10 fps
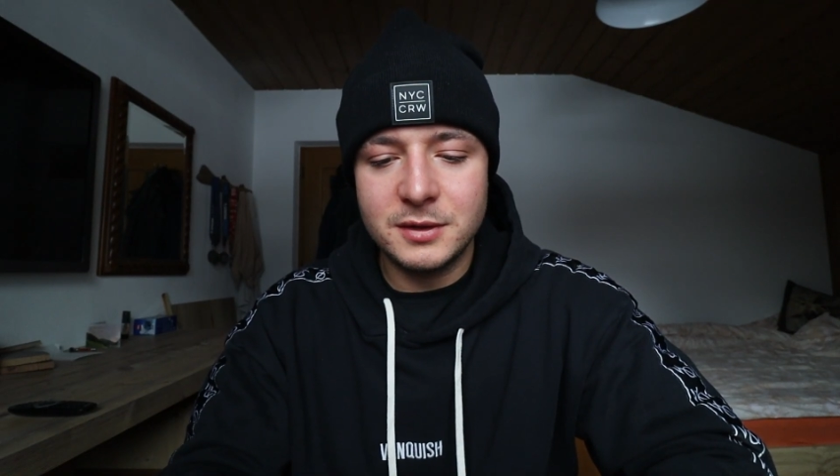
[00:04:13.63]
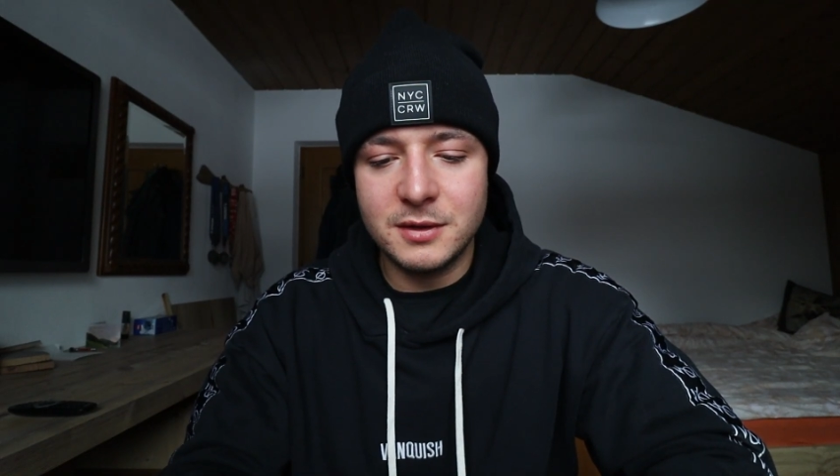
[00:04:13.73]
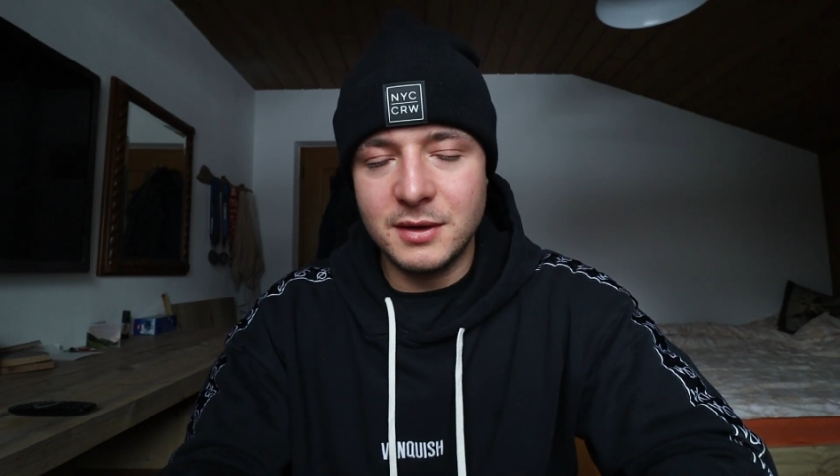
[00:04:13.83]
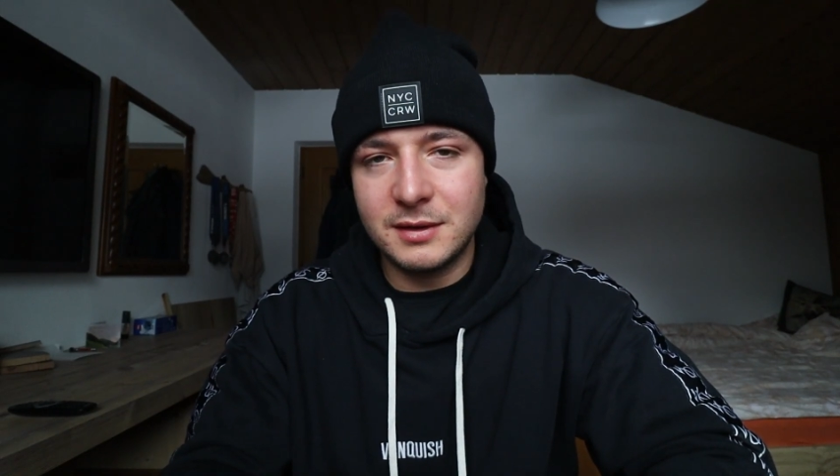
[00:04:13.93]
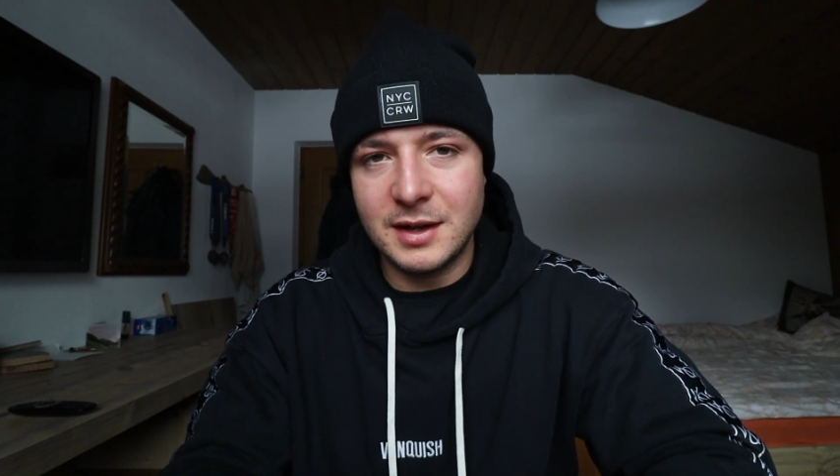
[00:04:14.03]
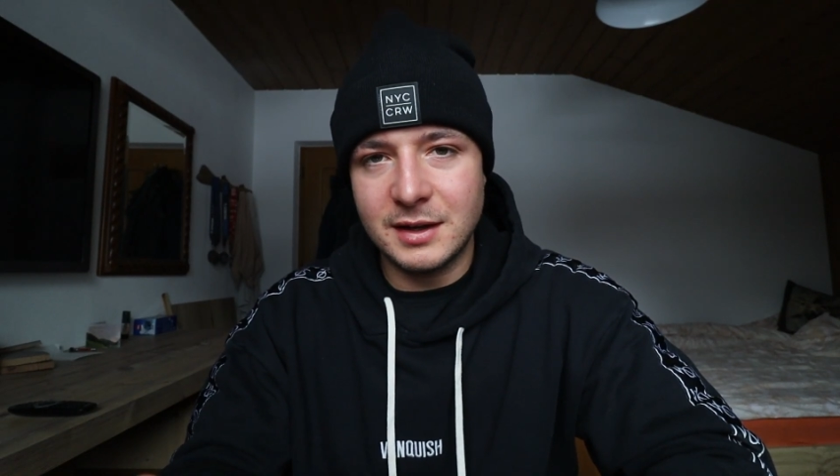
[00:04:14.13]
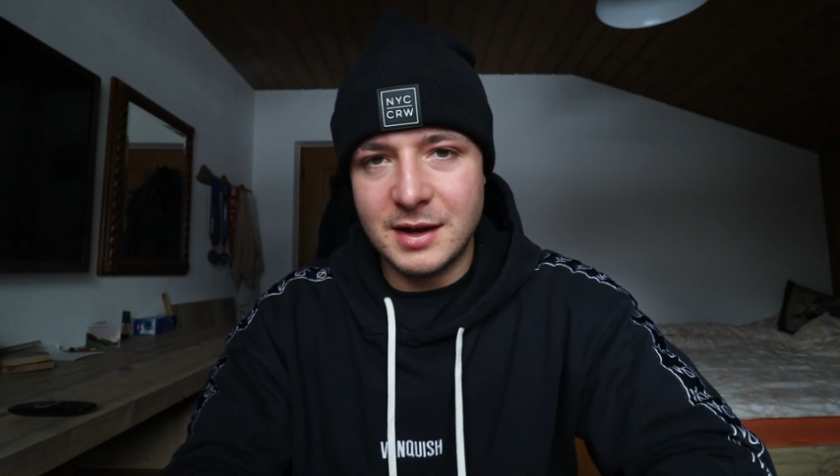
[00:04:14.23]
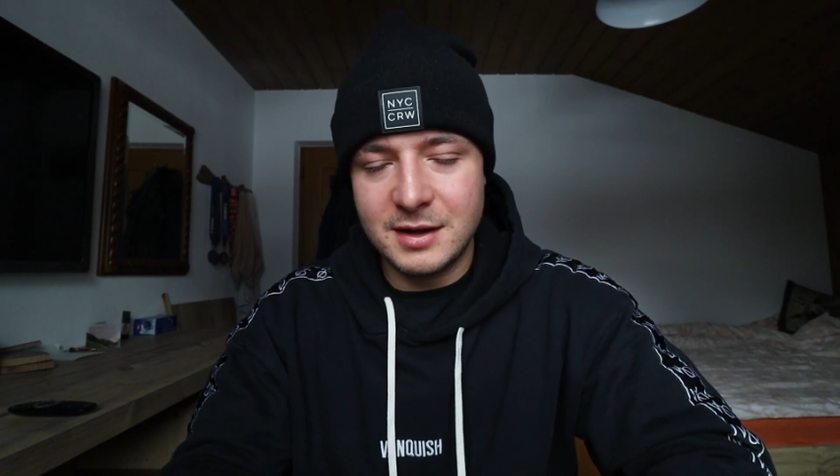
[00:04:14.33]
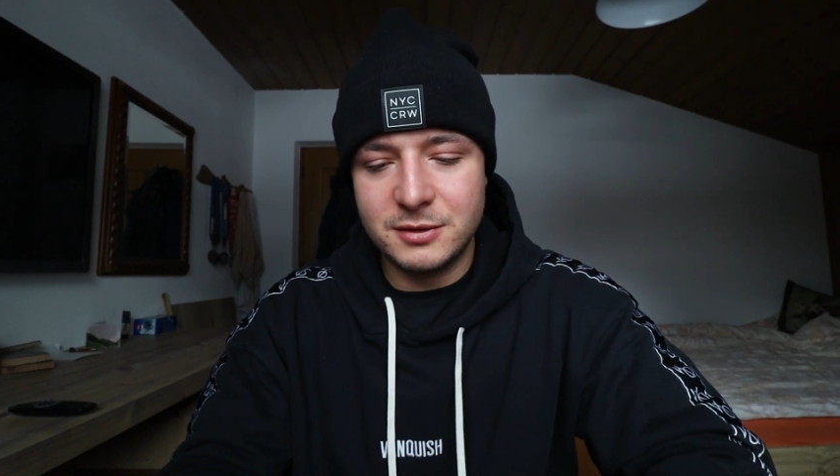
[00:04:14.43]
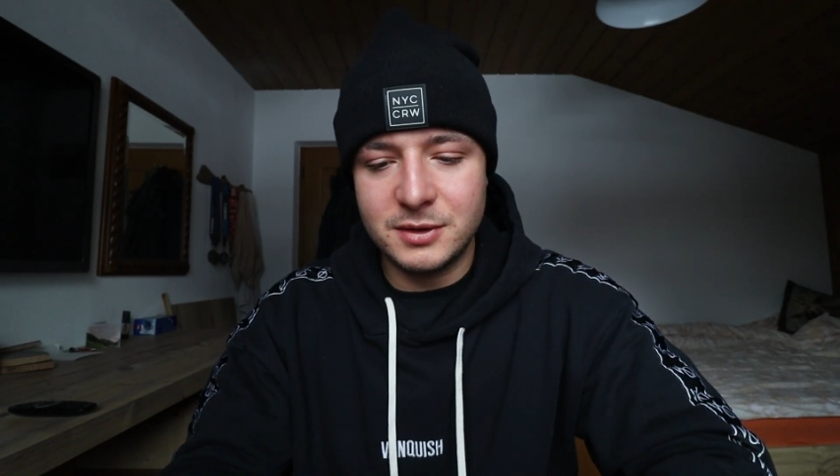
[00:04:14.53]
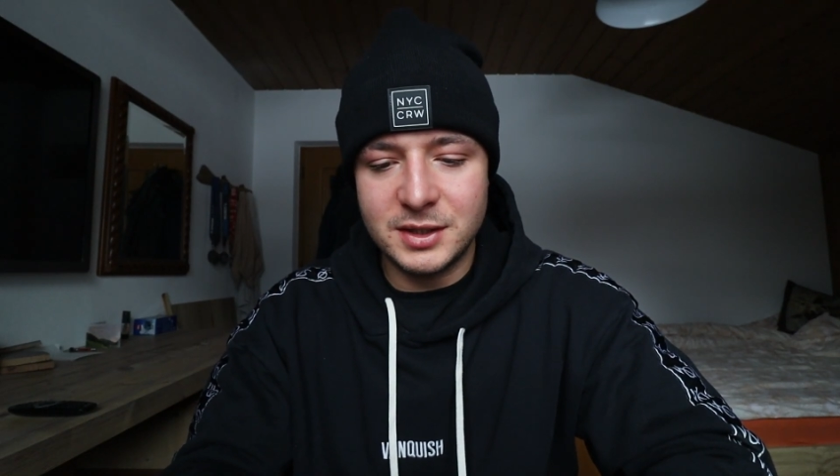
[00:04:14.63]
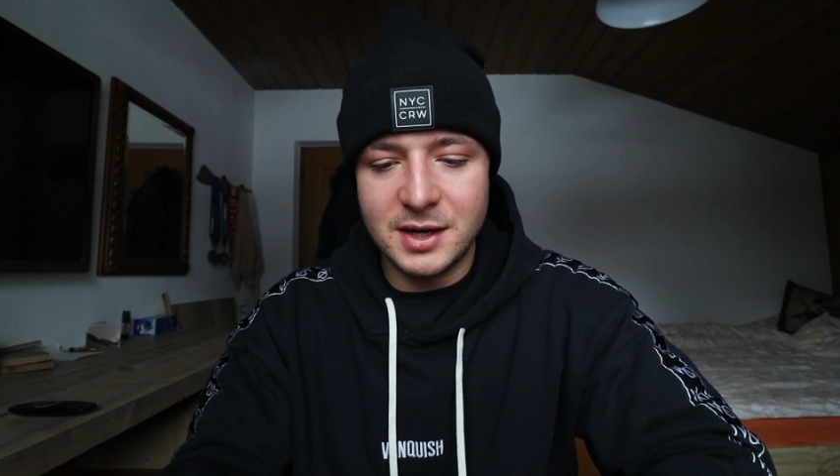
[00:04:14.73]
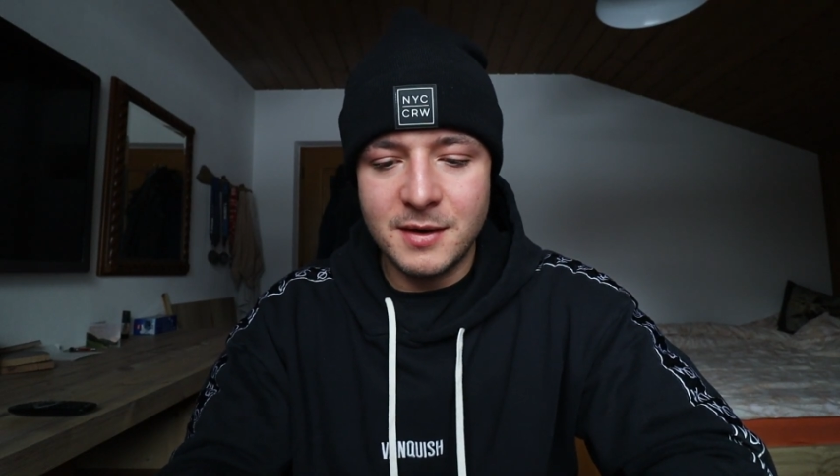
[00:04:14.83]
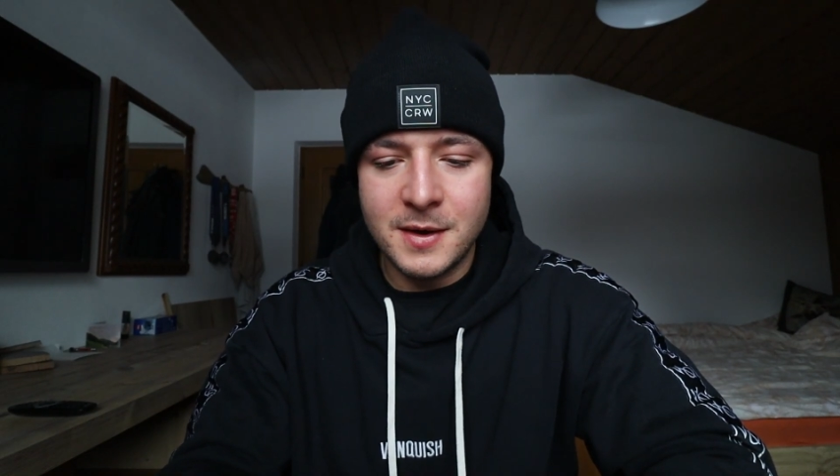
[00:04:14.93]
so it's like estrogen,